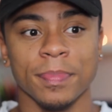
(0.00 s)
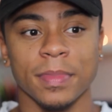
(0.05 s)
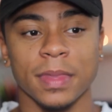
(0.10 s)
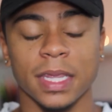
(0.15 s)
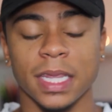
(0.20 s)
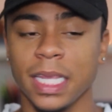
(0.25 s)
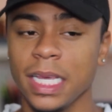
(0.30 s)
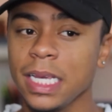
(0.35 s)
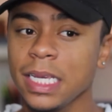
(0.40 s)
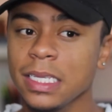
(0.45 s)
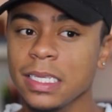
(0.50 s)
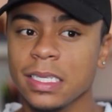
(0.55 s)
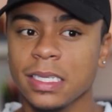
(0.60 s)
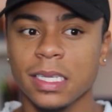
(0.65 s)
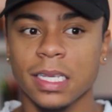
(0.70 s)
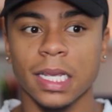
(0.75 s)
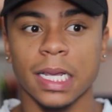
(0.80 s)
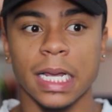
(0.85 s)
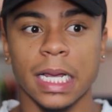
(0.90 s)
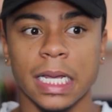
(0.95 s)

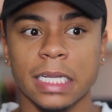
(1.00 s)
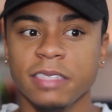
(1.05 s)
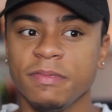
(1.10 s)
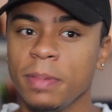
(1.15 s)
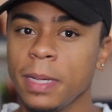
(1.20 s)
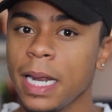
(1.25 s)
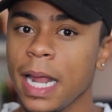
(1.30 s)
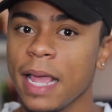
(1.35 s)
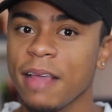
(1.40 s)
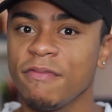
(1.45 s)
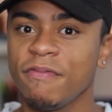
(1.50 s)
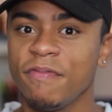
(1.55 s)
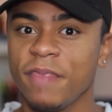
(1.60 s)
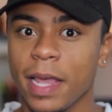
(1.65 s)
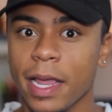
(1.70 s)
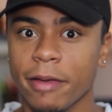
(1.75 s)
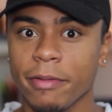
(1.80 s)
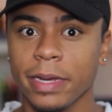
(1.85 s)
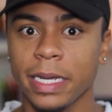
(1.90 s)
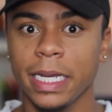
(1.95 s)
this has been a
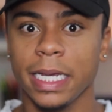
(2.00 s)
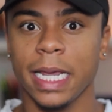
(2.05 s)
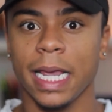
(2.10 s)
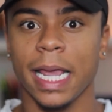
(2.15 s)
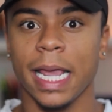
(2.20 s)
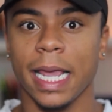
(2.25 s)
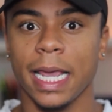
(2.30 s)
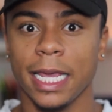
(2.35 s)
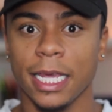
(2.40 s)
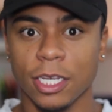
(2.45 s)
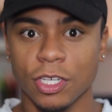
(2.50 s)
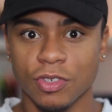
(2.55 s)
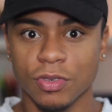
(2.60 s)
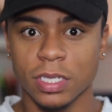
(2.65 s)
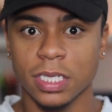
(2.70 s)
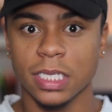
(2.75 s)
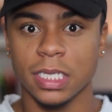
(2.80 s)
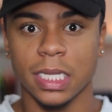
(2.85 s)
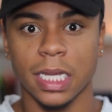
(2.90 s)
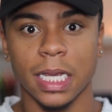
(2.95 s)
very
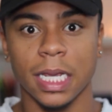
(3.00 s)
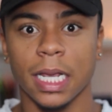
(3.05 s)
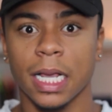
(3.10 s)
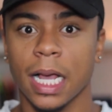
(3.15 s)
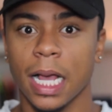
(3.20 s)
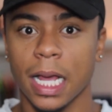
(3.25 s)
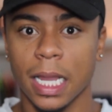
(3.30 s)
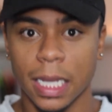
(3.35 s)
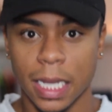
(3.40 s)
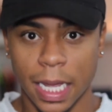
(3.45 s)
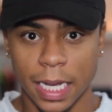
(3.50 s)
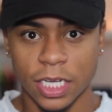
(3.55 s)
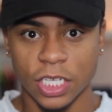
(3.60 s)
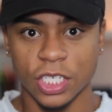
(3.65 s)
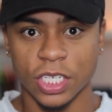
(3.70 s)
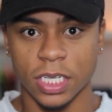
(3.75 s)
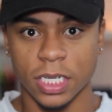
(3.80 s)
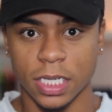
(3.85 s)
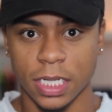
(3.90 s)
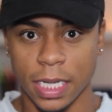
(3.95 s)
interesting
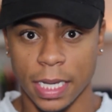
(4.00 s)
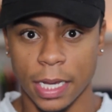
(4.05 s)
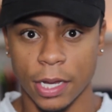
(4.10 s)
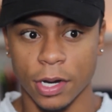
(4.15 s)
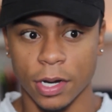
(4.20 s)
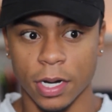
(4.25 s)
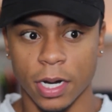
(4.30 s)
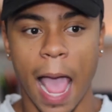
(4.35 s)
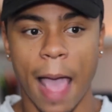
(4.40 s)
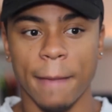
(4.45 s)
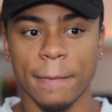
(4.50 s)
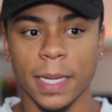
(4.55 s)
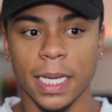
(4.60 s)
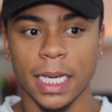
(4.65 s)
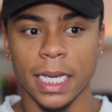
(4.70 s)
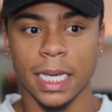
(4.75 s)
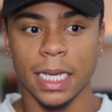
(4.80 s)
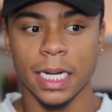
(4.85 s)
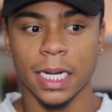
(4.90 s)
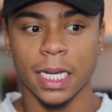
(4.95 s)
election year. I
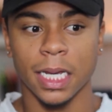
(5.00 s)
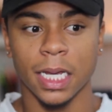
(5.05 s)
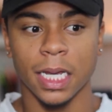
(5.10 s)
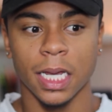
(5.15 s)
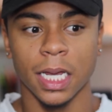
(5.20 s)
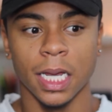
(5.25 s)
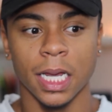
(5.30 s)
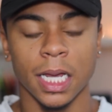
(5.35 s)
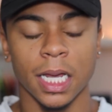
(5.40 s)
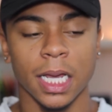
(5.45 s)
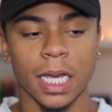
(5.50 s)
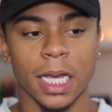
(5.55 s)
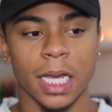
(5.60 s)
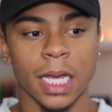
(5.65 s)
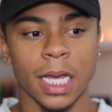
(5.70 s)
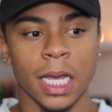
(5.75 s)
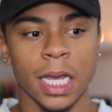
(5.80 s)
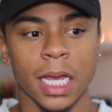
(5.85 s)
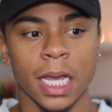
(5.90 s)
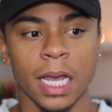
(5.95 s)
mean,
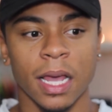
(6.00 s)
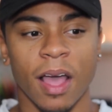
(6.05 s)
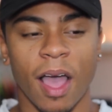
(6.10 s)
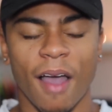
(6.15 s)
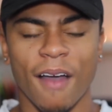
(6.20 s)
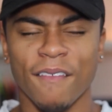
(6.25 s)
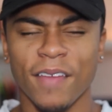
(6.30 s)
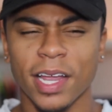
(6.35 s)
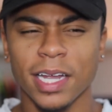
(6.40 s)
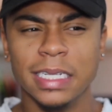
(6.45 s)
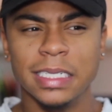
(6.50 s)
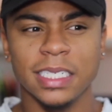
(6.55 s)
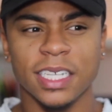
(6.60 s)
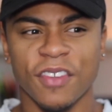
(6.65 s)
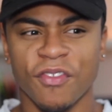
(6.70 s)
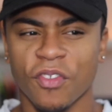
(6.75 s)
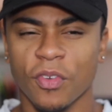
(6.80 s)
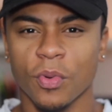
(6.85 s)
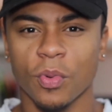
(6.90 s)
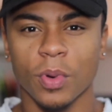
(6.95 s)
a very
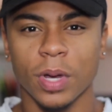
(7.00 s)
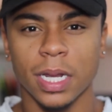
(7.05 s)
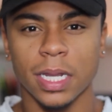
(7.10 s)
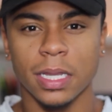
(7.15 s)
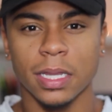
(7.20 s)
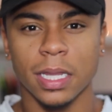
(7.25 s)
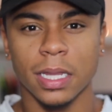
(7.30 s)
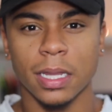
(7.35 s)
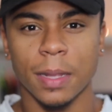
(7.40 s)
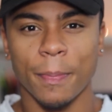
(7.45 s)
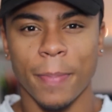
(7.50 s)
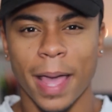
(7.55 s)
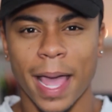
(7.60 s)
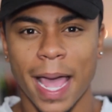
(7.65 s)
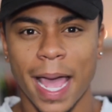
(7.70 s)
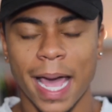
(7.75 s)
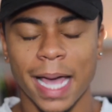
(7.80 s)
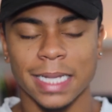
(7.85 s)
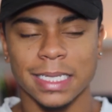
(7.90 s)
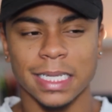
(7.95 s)
different one than the
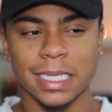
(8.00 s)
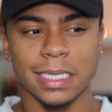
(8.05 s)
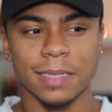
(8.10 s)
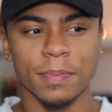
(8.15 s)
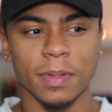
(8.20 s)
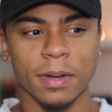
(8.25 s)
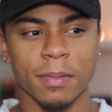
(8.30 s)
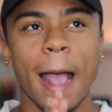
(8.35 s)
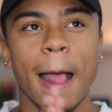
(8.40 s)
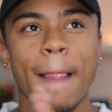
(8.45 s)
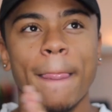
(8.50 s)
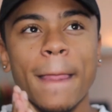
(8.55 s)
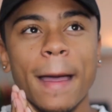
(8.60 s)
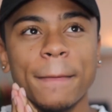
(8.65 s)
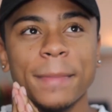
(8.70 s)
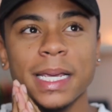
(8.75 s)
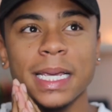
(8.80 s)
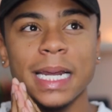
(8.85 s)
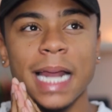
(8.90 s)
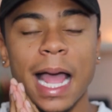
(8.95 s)
past.
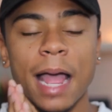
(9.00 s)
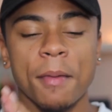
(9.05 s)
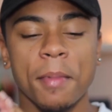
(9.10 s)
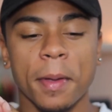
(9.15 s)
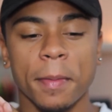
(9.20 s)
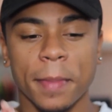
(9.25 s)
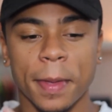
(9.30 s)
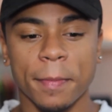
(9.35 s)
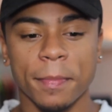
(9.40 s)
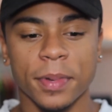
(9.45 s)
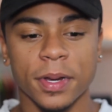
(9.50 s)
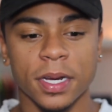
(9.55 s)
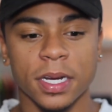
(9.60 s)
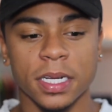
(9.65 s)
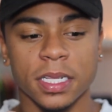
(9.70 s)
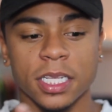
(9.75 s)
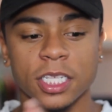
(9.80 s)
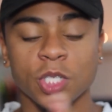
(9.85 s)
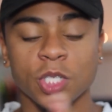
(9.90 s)
I remember the